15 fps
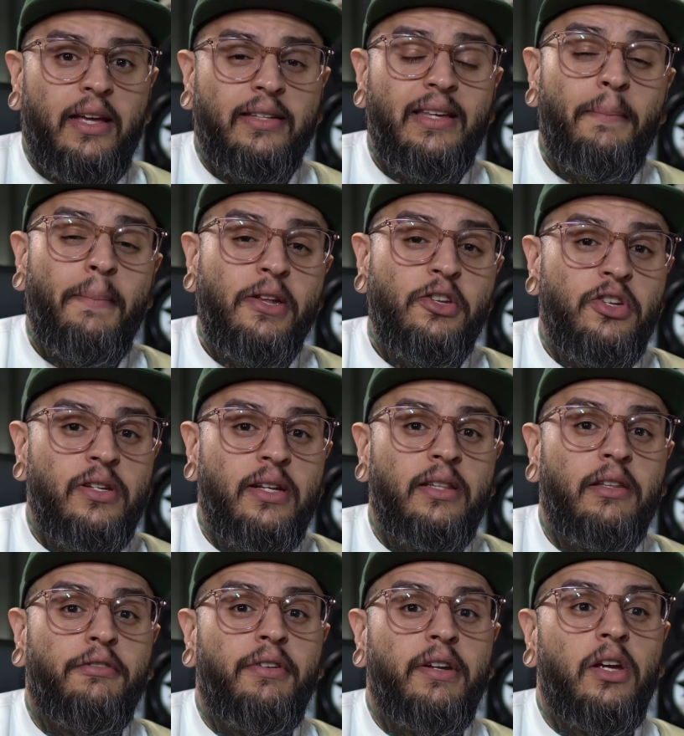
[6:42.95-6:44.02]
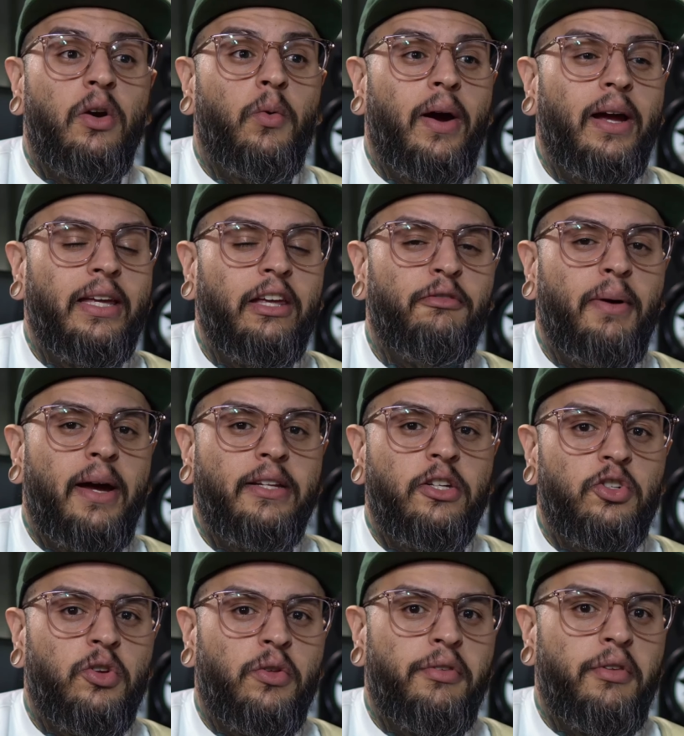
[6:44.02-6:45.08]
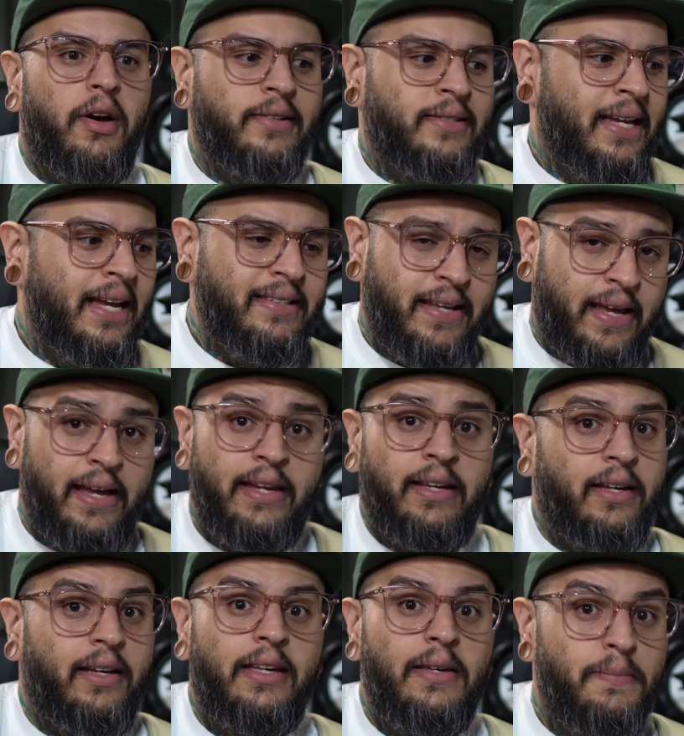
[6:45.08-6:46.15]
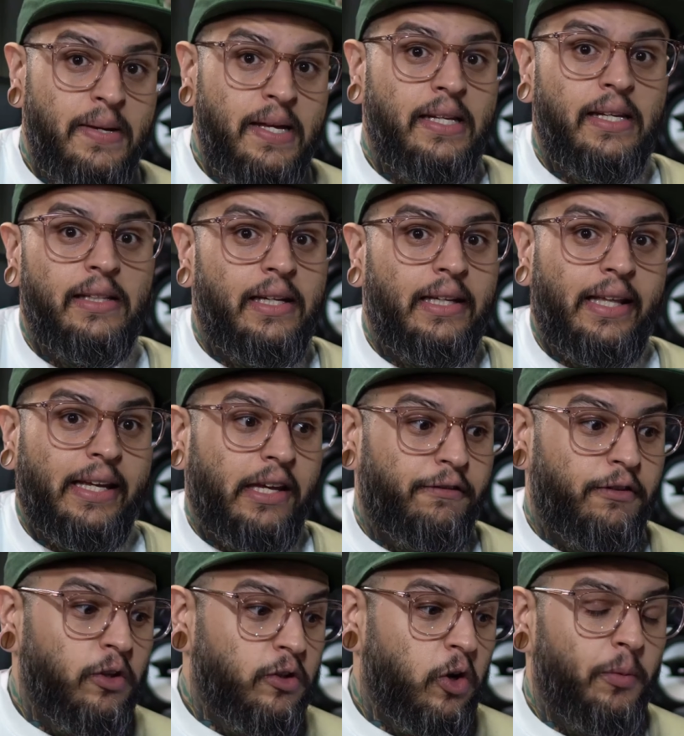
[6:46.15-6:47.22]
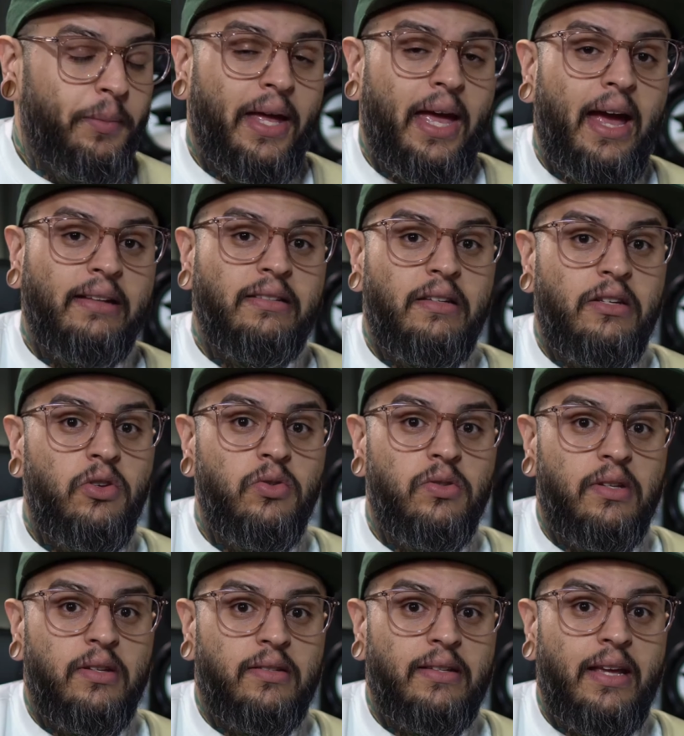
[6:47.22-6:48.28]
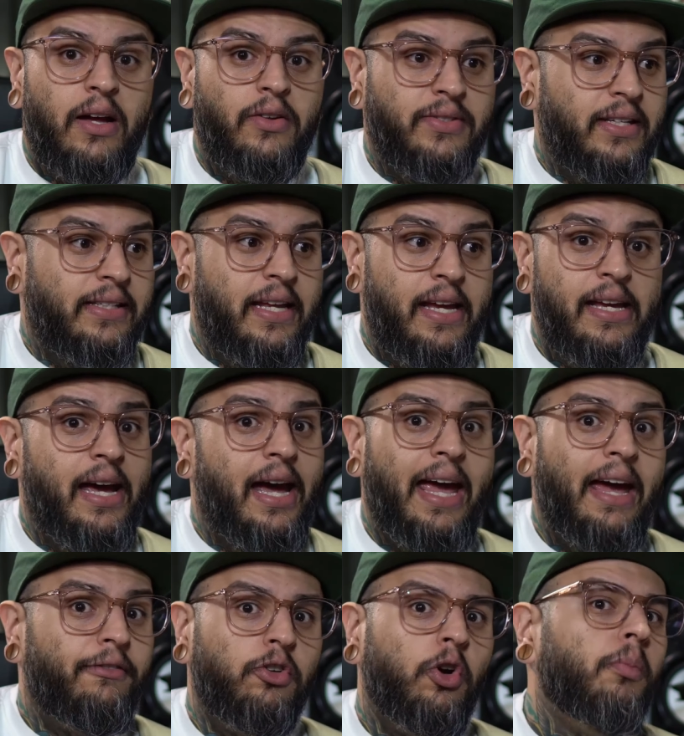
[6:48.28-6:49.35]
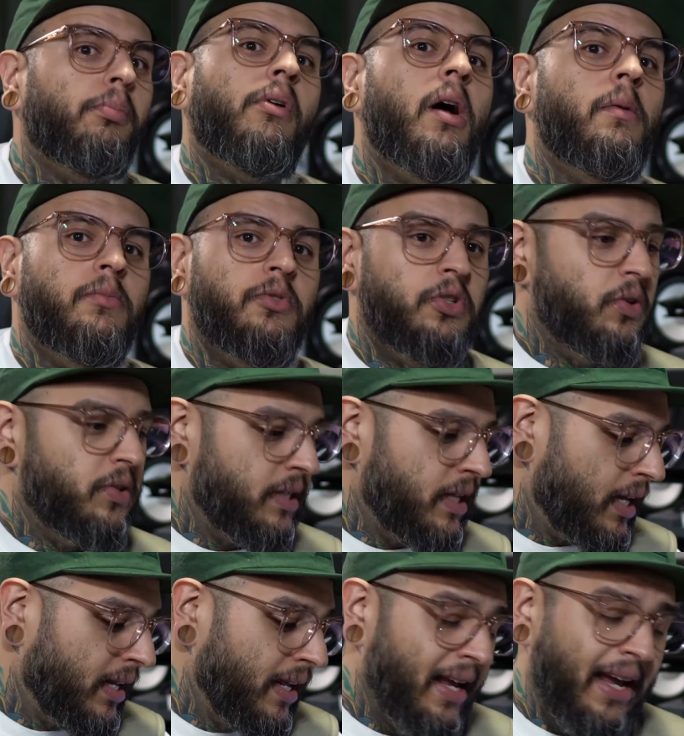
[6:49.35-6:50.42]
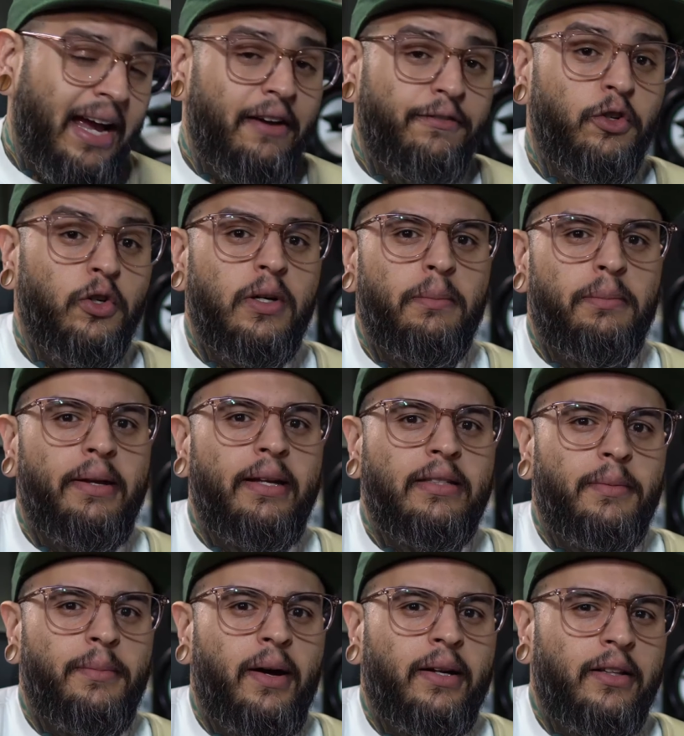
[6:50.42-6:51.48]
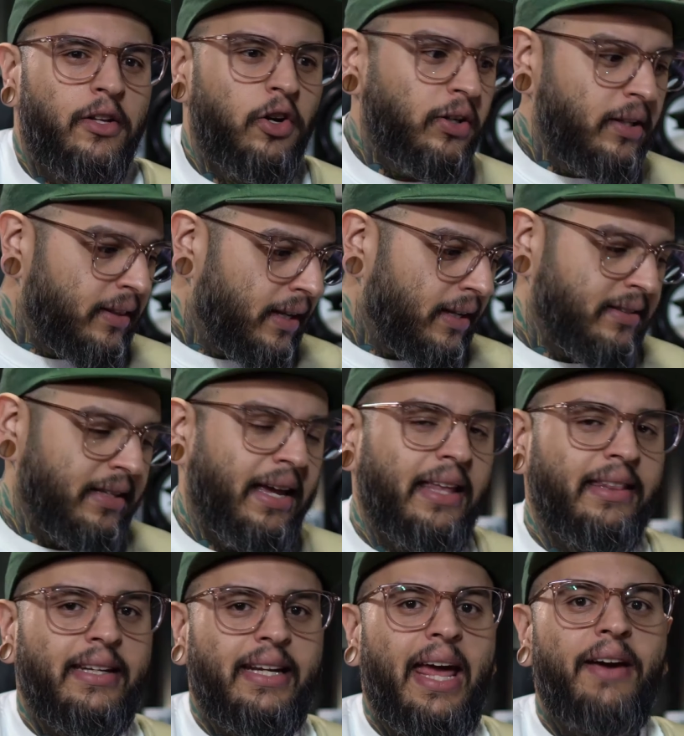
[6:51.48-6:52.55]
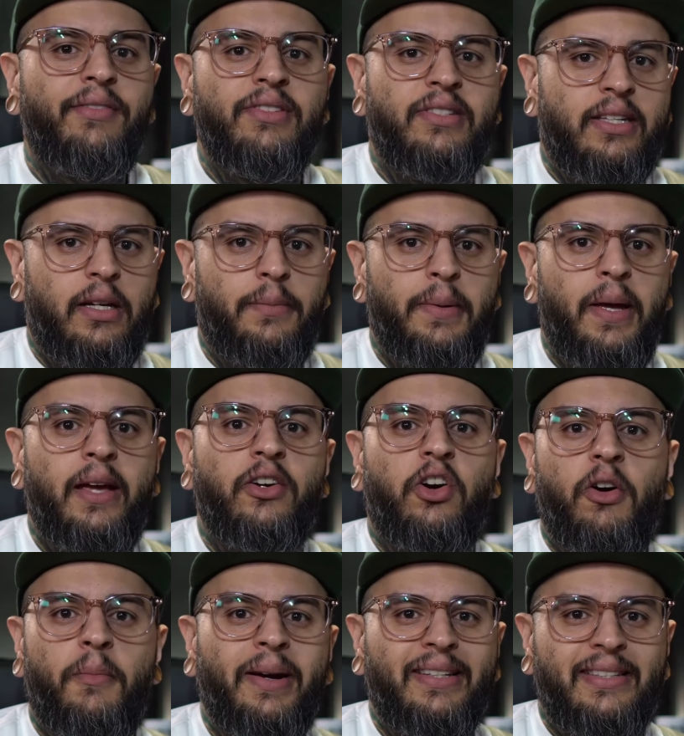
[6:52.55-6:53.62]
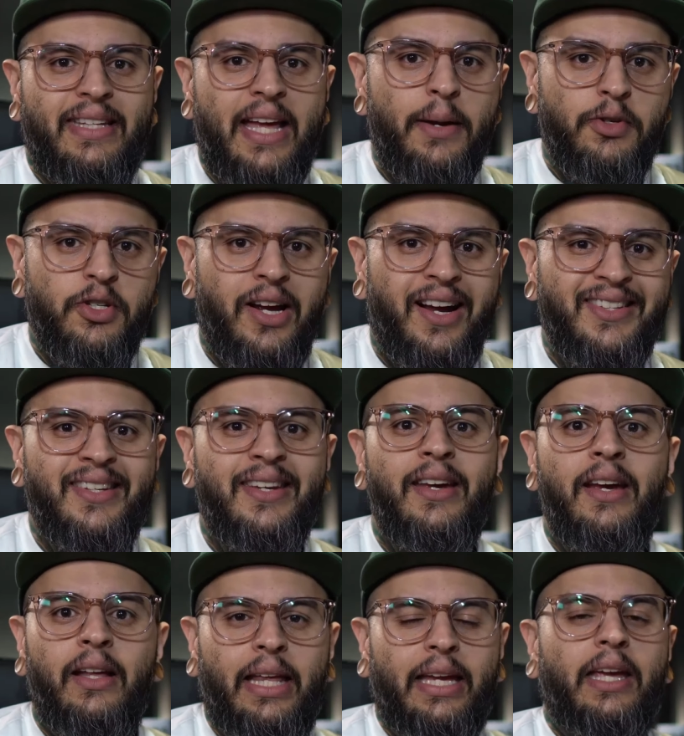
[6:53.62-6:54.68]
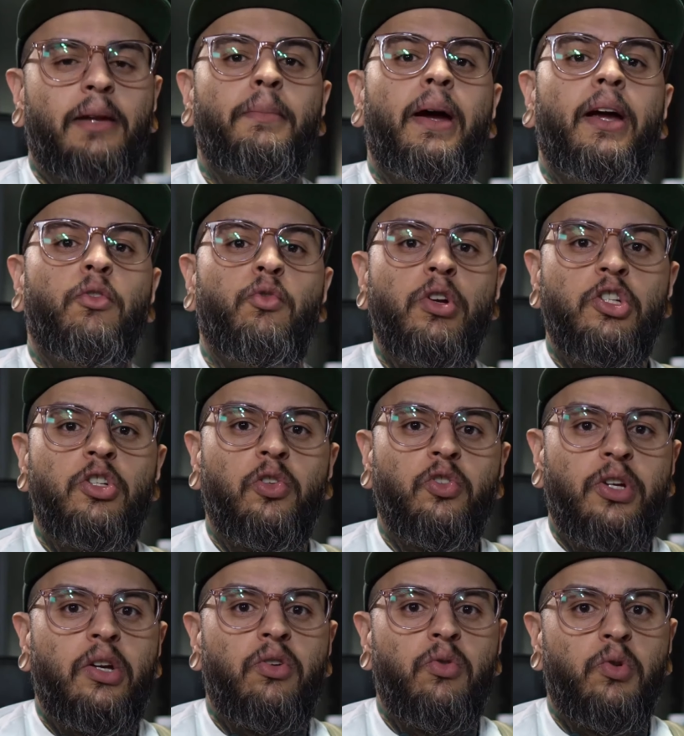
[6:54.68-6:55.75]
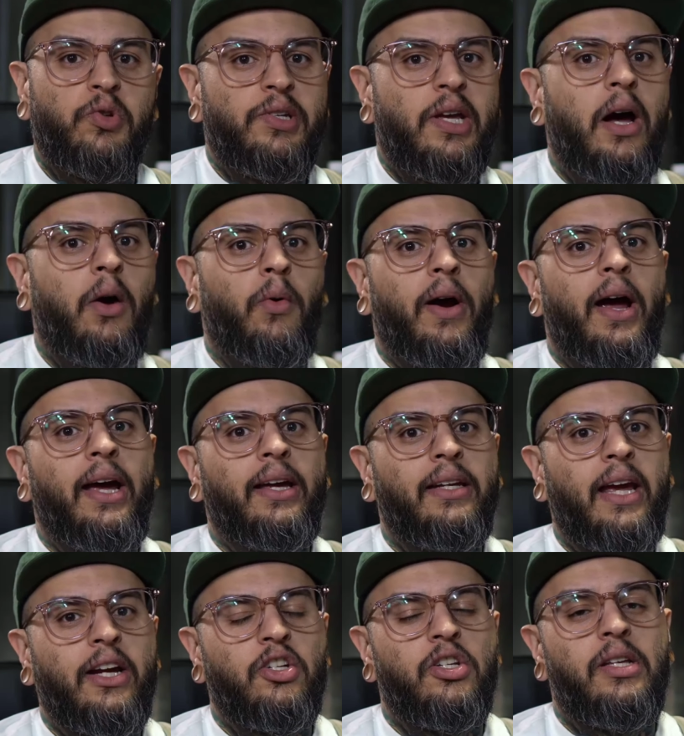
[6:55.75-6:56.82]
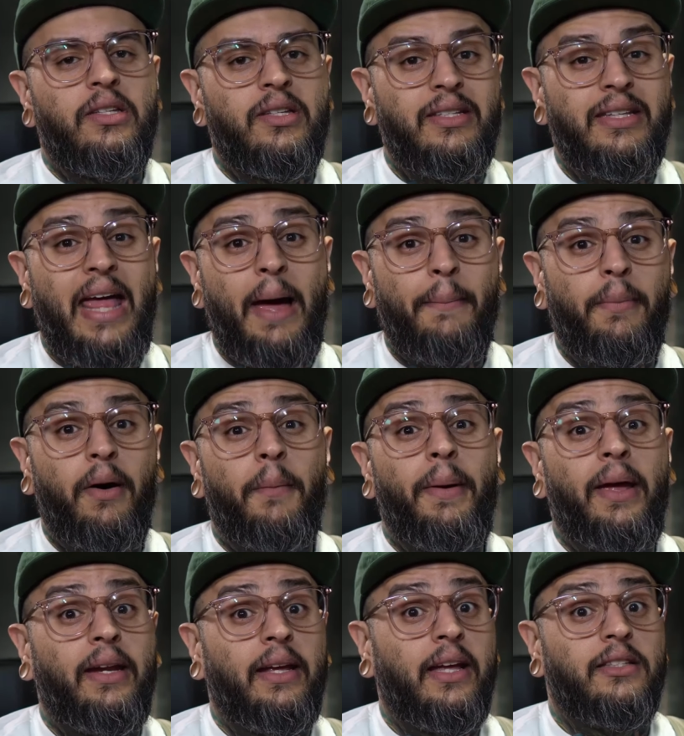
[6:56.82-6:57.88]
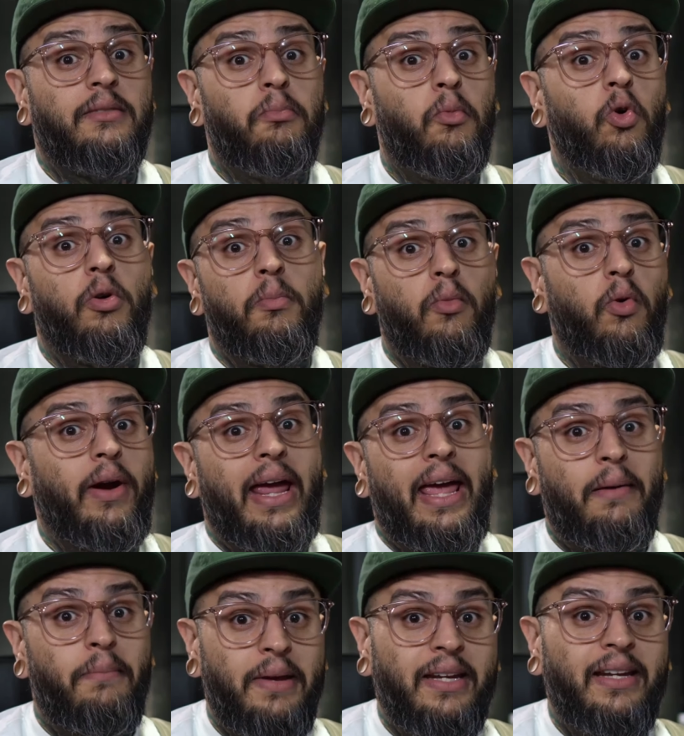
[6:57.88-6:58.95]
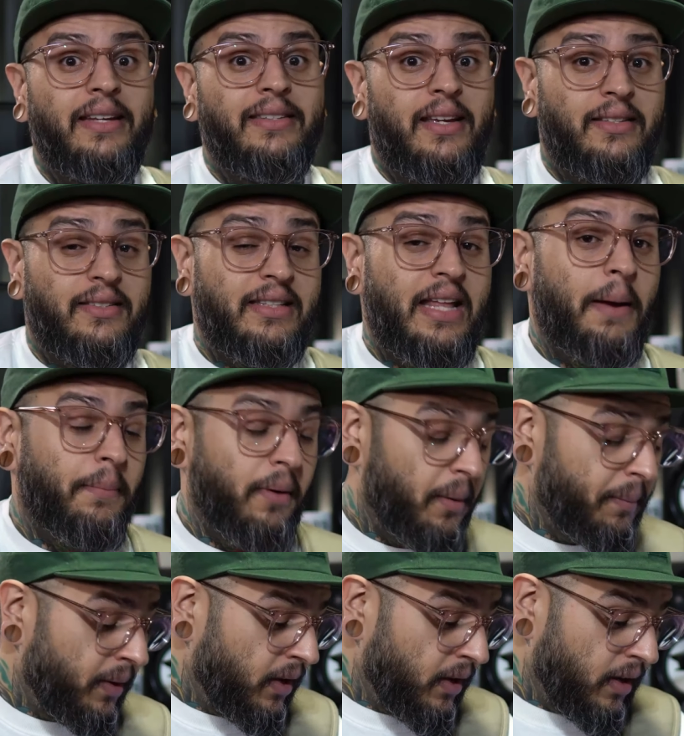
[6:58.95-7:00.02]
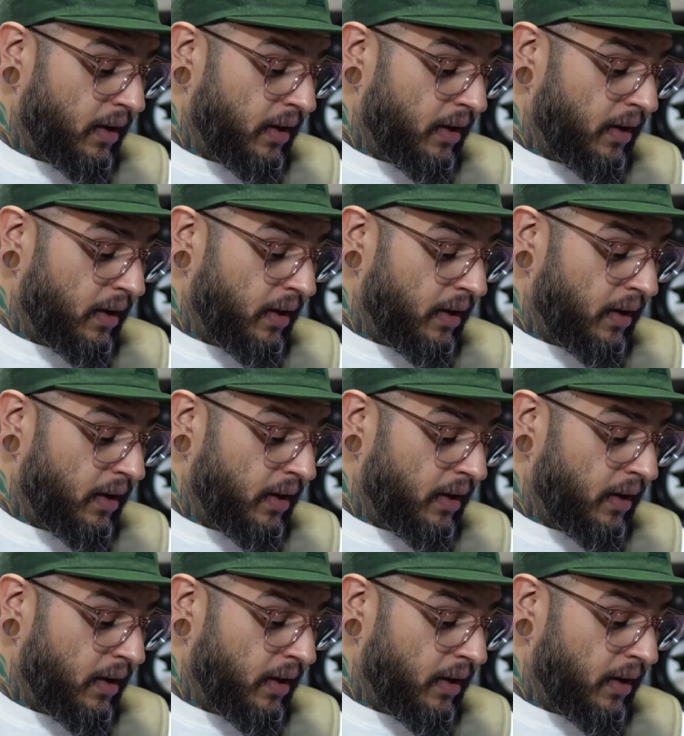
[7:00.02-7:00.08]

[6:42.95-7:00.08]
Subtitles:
As I mentioned in the video where I give my initial thoughts, it's hitting immediately. Like if you told me I had to use this sound today, I have no problems using it. I have no complaints about it. The only thing is that I haven't set up yet are my snapshots, like in my original Cruz sound where I can actually snap up and it gets more and more ambient as I snap up.